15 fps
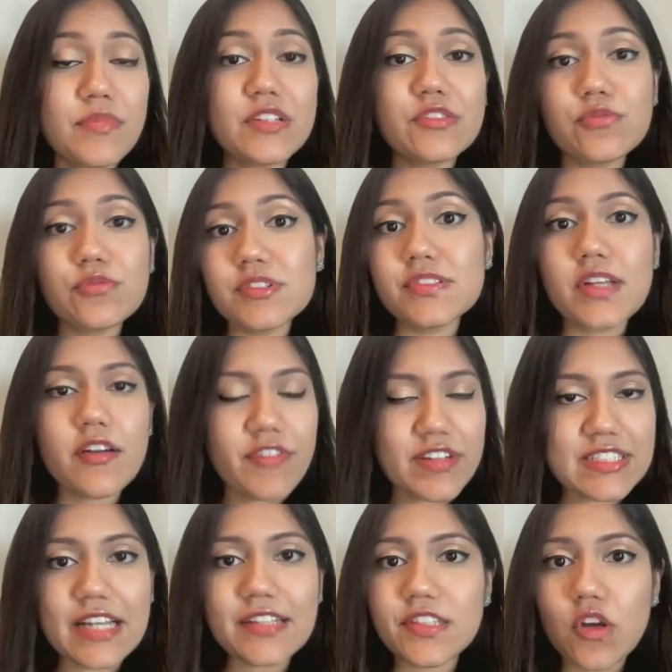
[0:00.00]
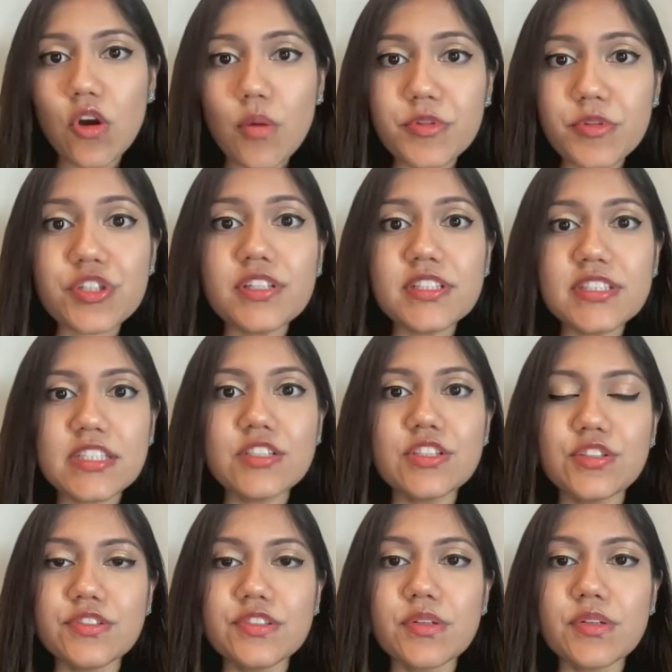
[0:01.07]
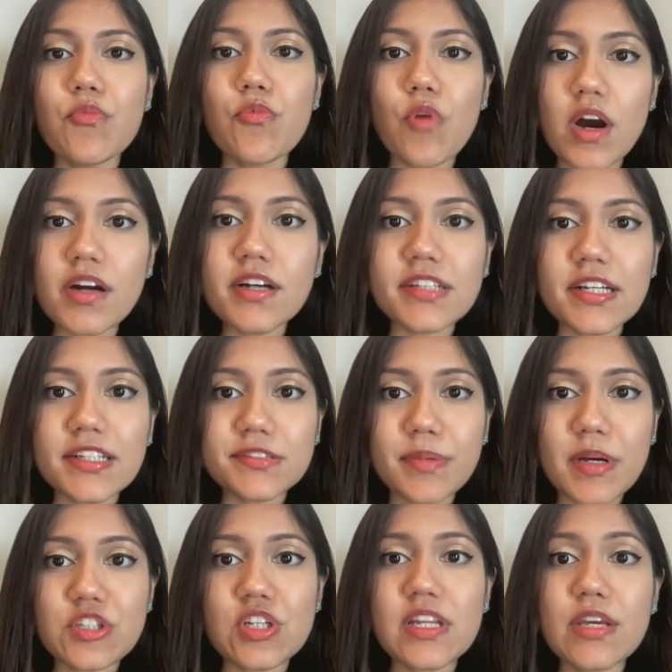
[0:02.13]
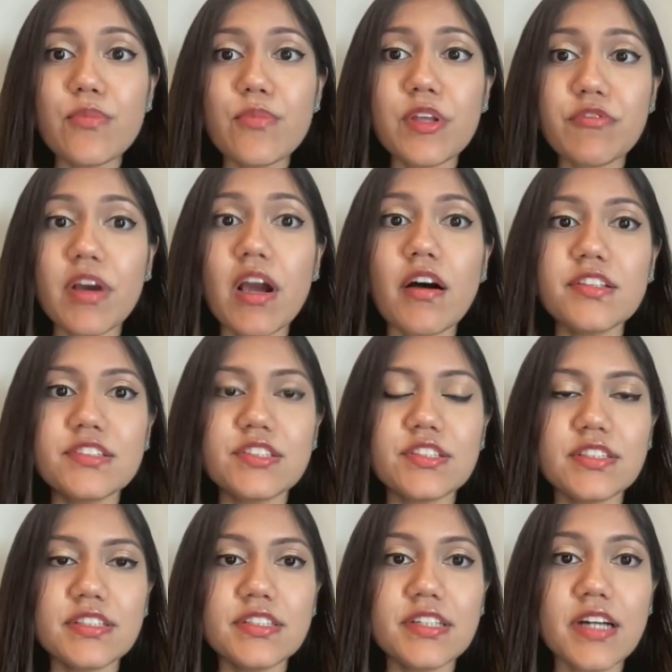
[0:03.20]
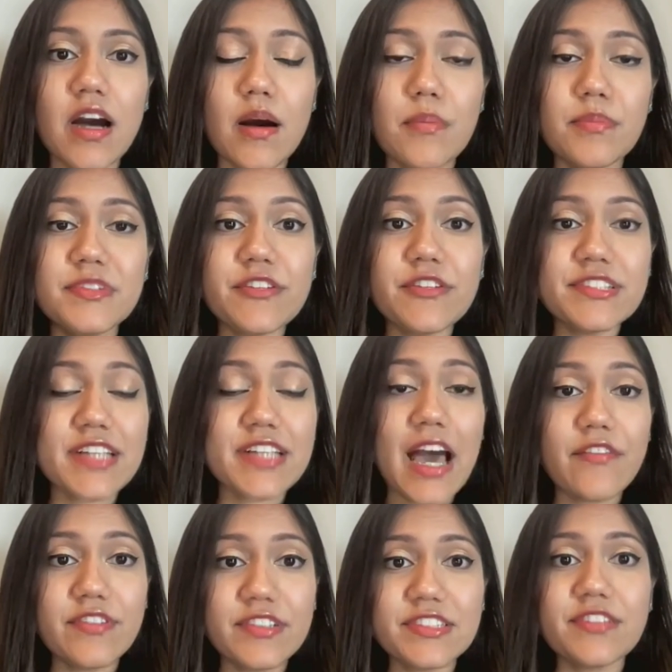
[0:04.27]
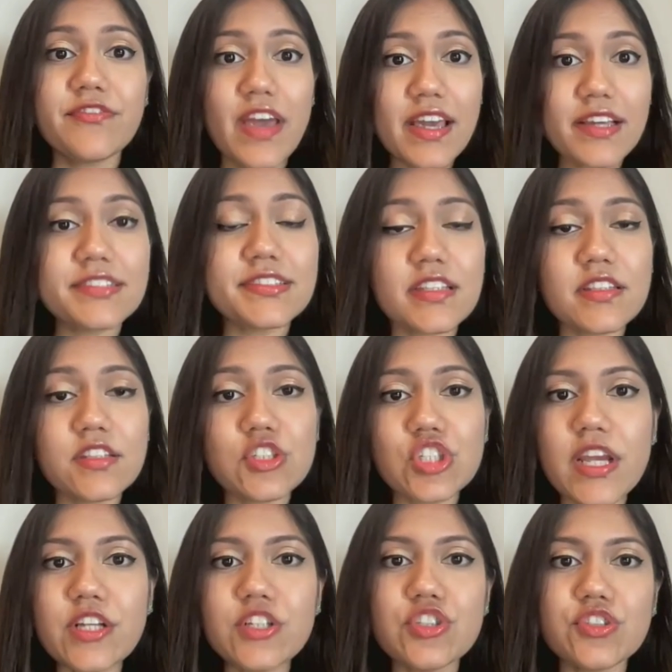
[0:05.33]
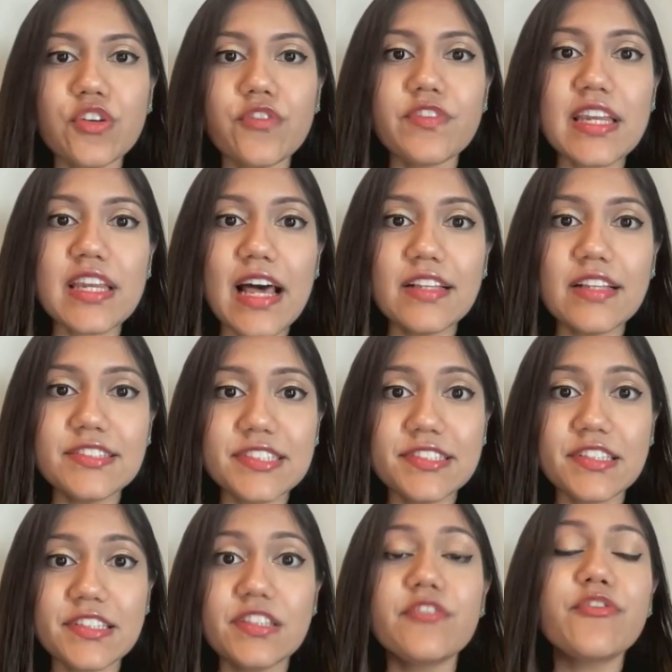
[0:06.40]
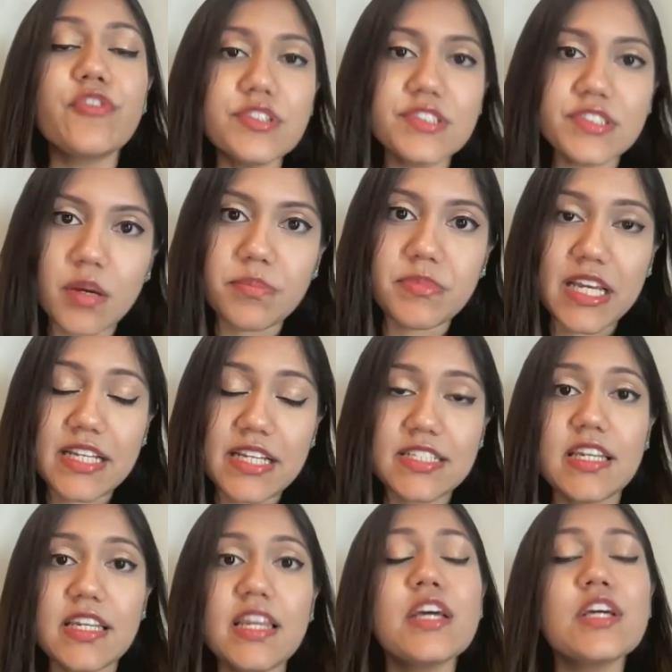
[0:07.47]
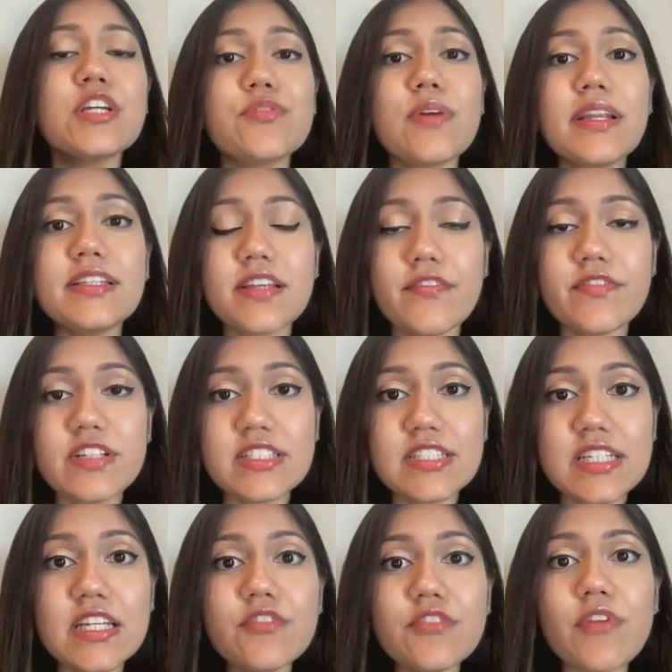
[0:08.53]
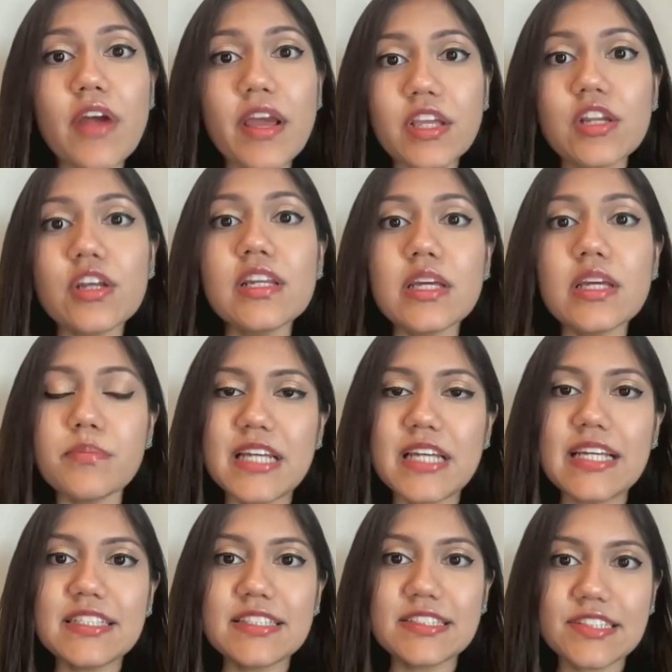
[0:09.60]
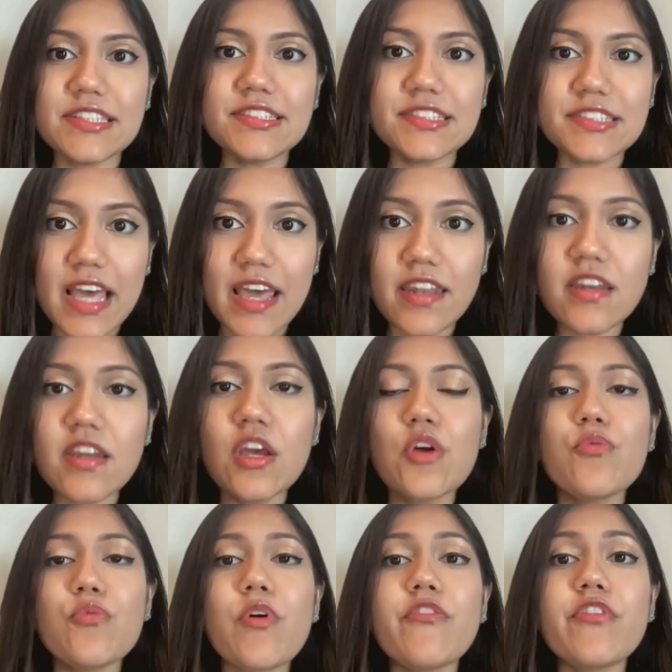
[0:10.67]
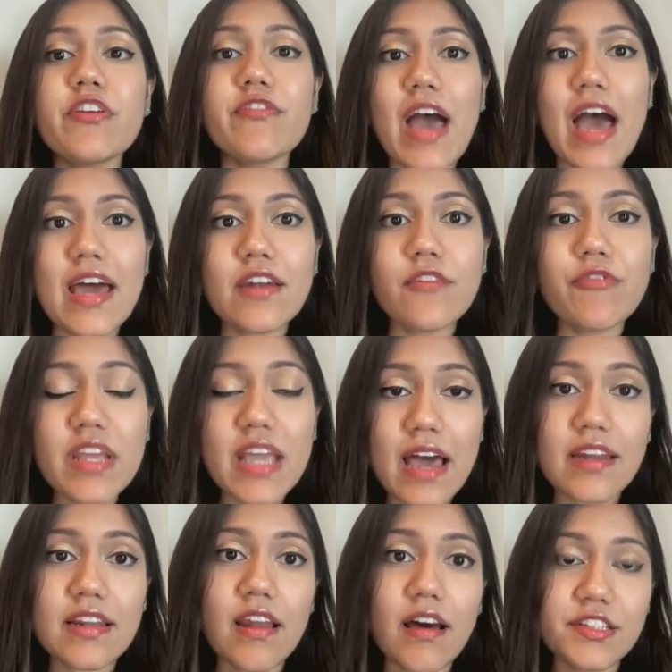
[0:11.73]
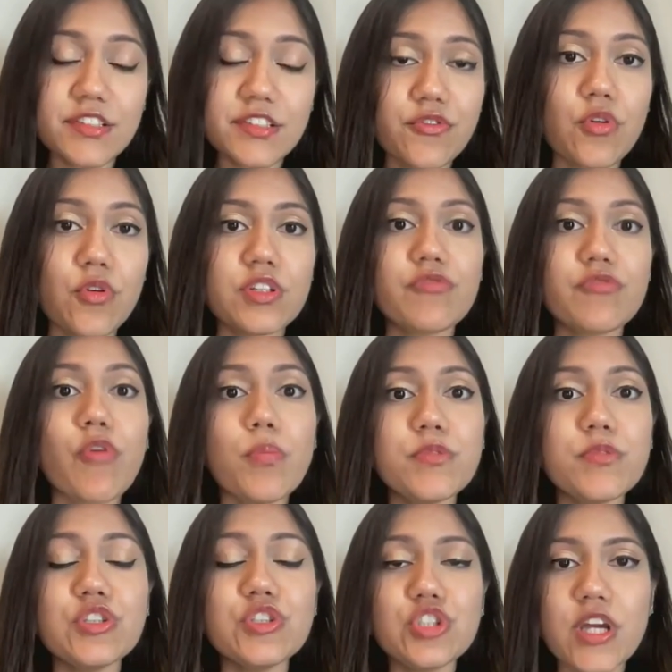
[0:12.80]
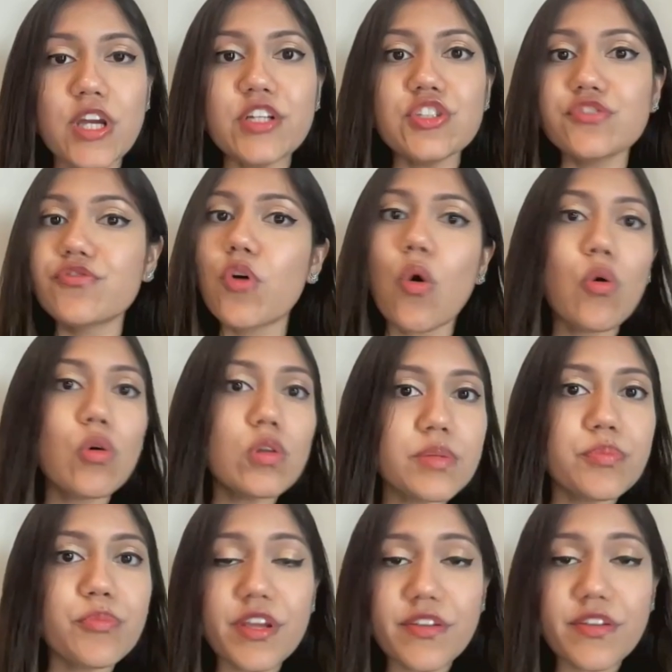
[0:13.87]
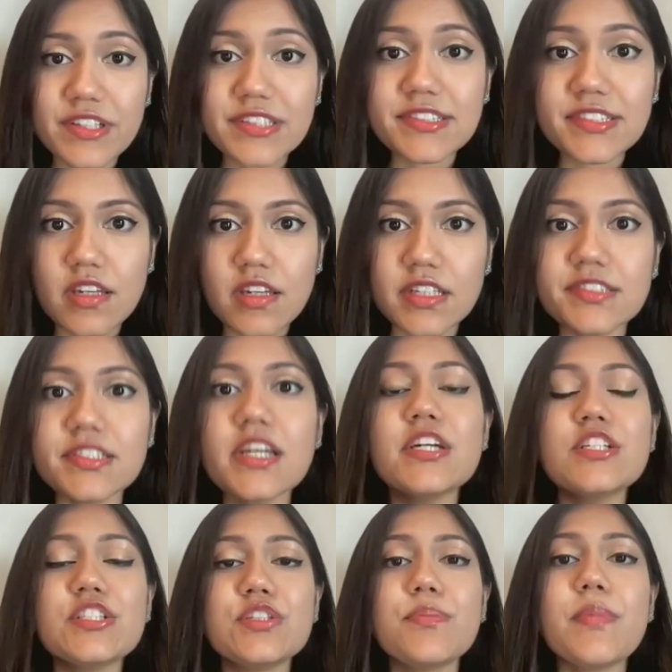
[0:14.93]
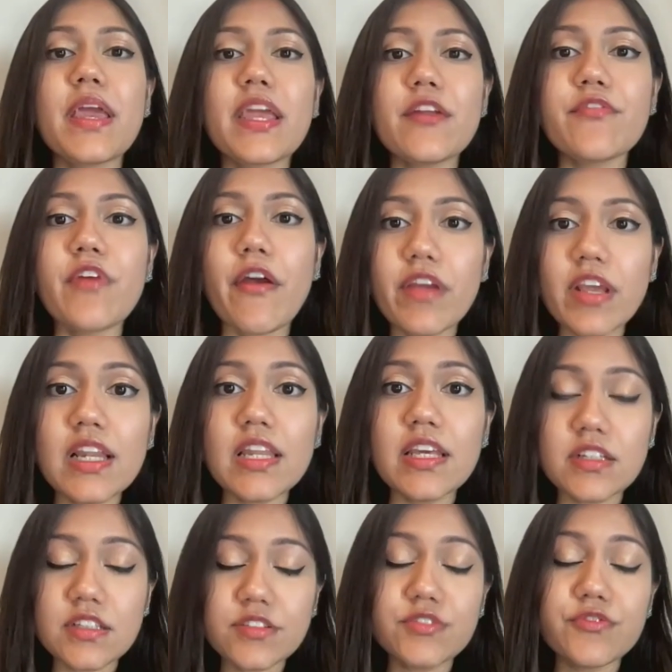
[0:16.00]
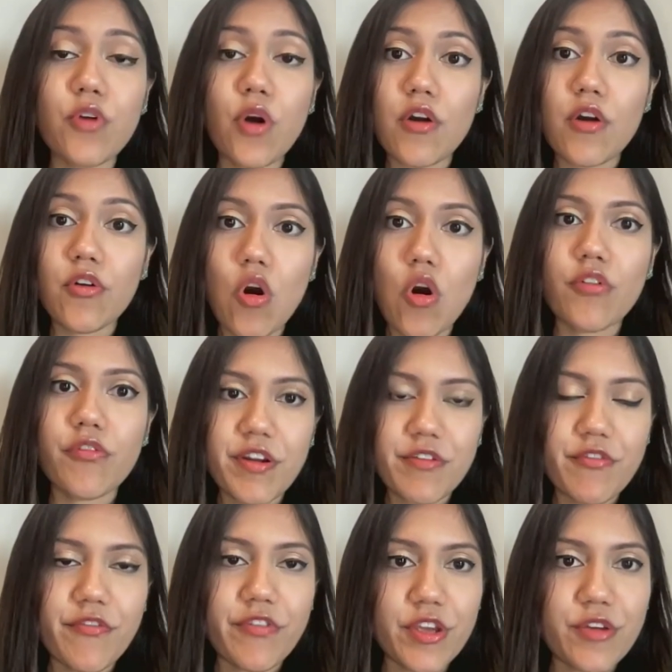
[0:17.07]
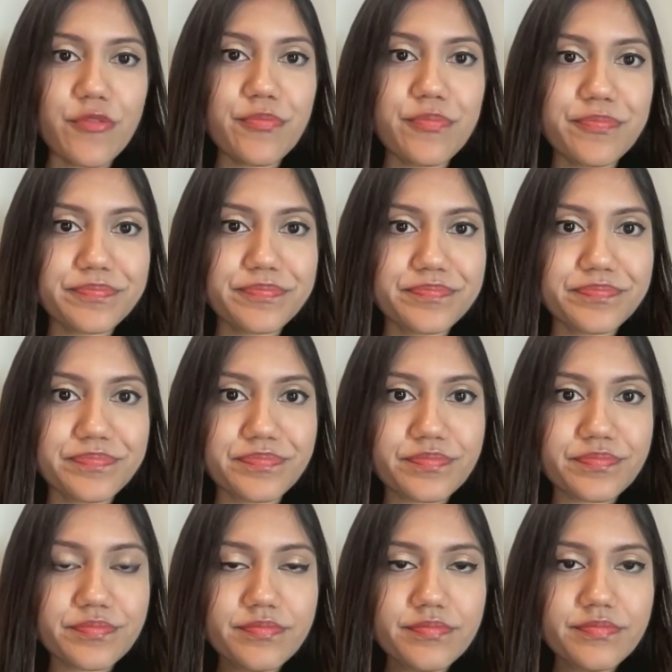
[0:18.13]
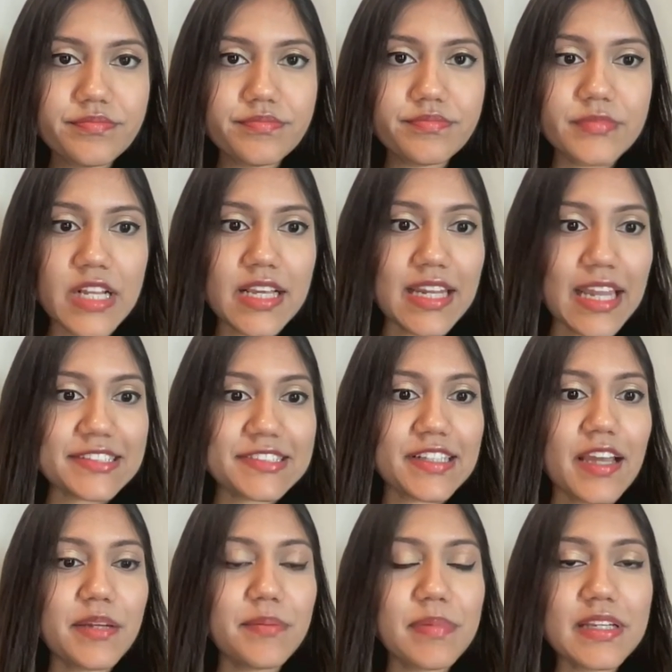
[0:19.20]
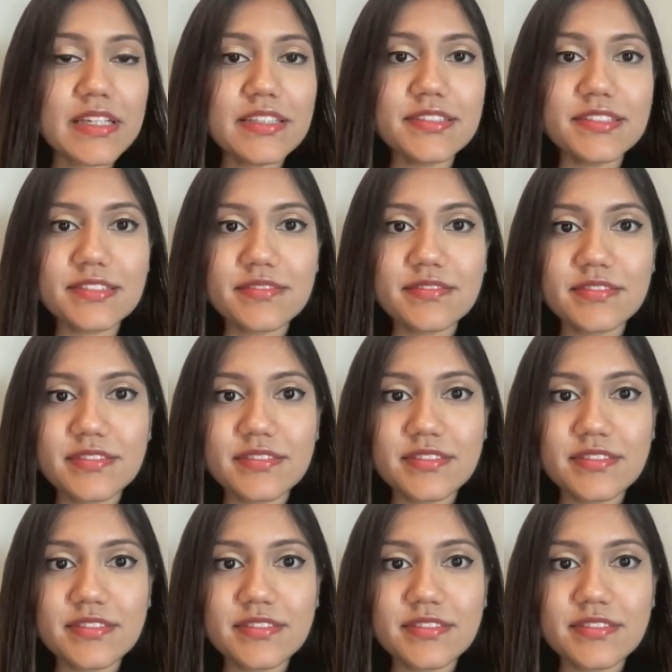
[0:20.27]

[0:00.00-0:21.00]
This was a fantastic opportunity to do some work, especially with regards to the serious adverse effects in the changes of the analysis, and the first update in 2017, regularly updated since then, where we've reanalyzed for the ROB2 changes for all the previous studies to make it very clear for our Cochrane review. Next slide, please.